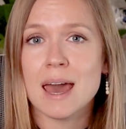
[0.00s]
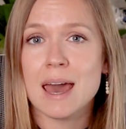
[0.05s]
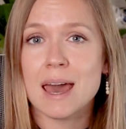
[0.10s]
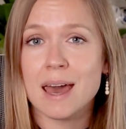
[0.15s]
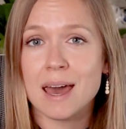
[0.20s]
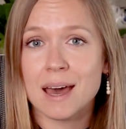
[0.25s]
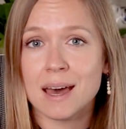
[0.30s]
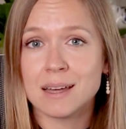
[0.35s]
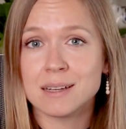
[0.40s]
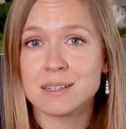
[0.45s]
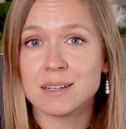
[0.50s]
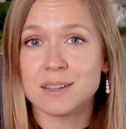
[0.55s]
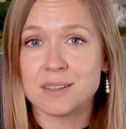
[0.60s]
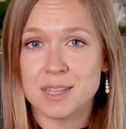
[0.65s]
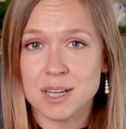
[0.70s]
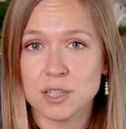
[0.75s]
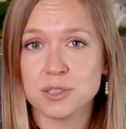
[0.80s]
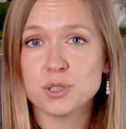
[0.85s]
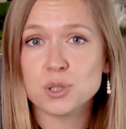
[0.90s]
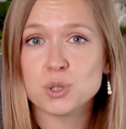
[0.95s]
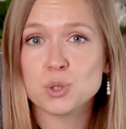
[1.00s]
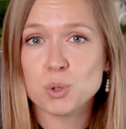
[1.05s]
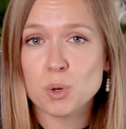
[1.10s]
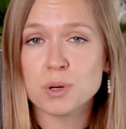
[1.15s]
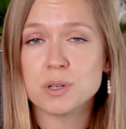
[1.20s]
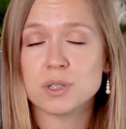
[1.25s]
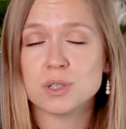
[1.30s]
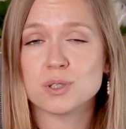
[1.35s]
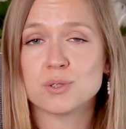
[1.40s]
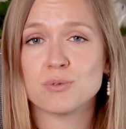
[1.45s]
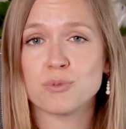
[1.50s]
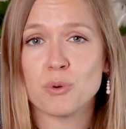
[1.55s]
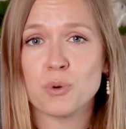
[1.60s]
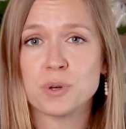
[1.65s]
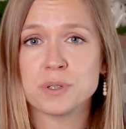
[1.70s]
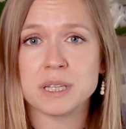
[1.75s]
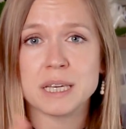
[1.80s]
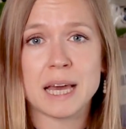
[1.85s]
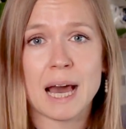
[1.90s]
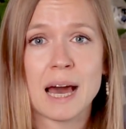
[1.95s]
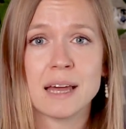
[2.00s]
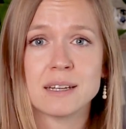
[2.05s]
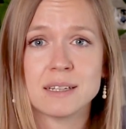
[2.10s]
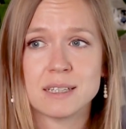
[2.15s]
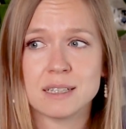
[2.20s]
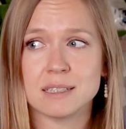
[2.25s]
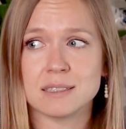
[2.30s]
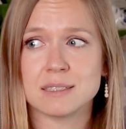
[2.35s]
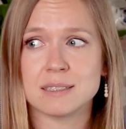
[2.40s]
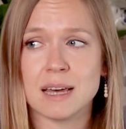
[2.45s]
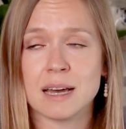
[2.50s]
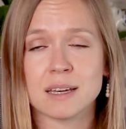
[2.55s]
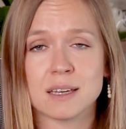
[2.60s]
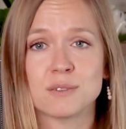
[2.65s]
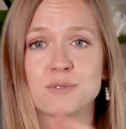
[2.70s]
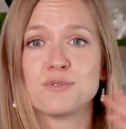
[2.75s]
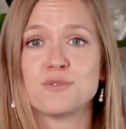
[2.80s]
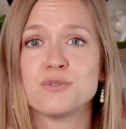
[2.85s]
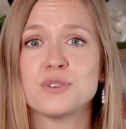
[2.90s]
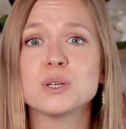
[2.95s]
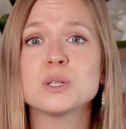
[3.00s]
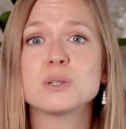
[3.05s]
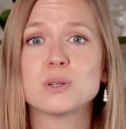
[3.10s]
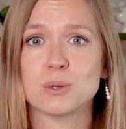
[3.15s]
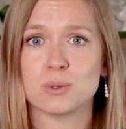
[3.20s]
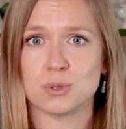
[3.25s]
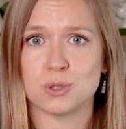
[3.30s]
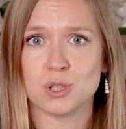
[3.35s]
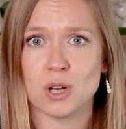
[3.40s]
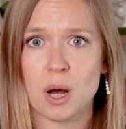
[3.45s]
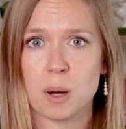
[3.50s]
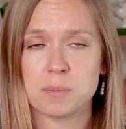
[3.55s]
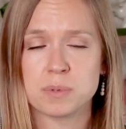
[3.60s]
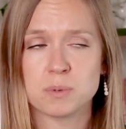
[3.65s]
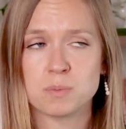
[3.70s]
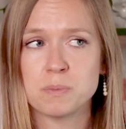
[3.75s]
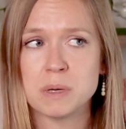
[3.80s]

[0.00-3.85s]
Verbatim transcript: And there's a shortage for the candidates that can fill those jobs,